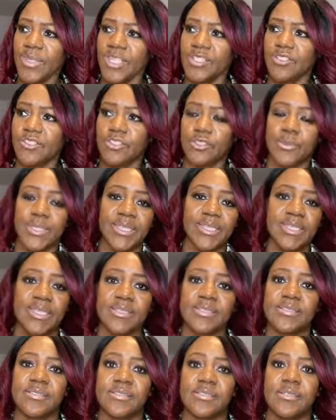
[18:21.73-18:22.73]
doing
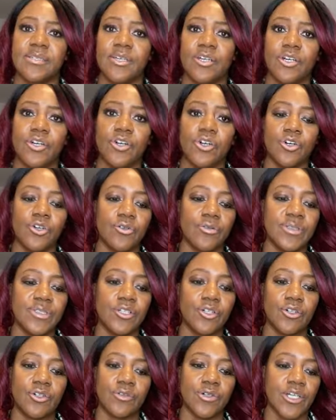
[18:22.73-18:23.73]
this, or in,
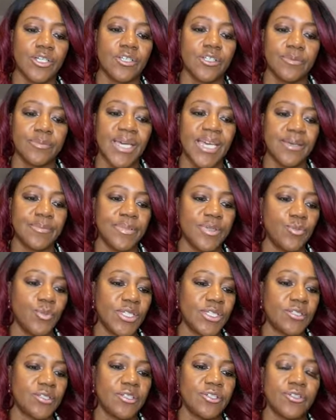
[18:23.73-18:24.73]
or I could maybe, we
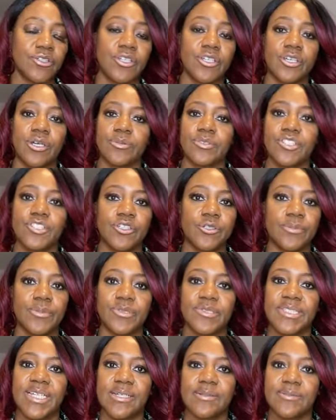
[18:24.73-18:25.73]
could look at going to
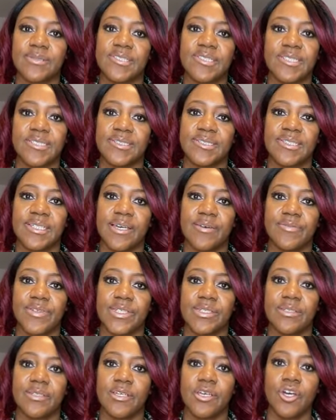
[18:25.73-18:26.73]
couples counselling together.
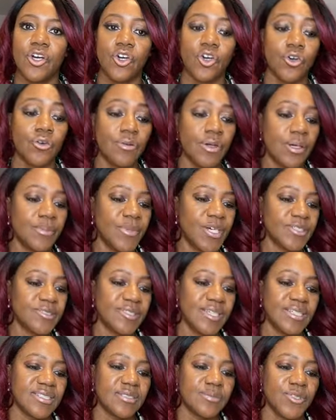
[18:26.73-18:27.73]
Or I might
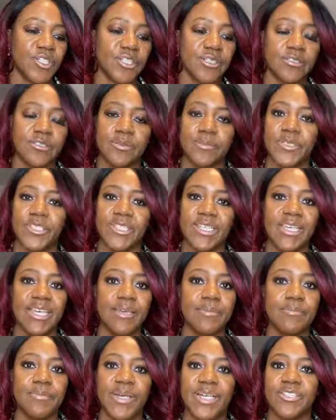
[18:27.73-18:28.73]
say to my husband, the
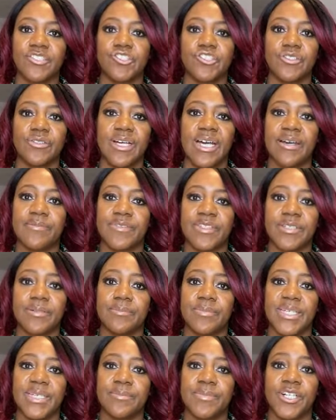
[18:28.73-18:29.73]
impact you're having on
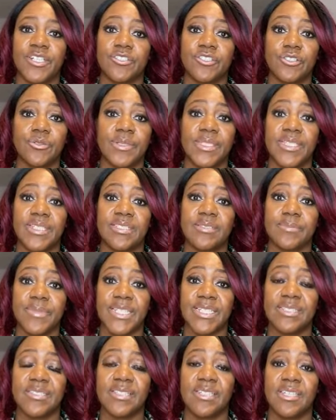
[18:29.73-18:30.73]
me by doing this
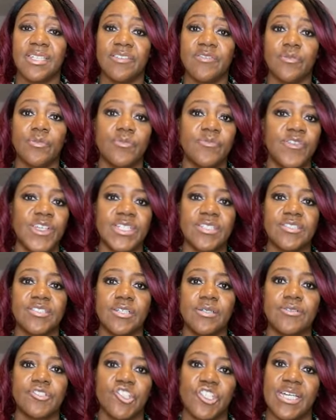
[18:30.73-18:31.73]
means that if things
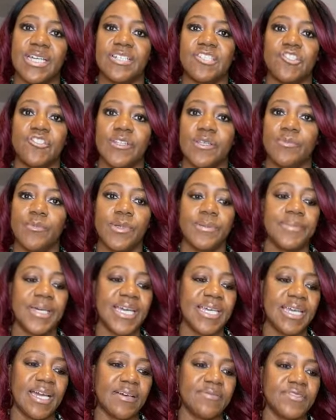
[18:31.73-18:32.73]
don't change, then we may
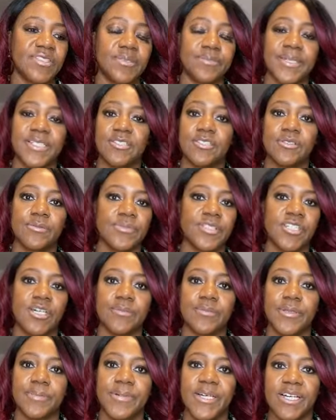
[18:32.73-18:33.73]
have to spend some time
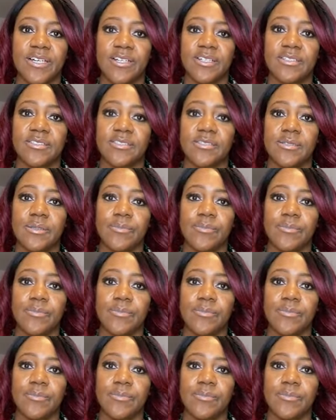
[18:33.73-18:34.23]
apart.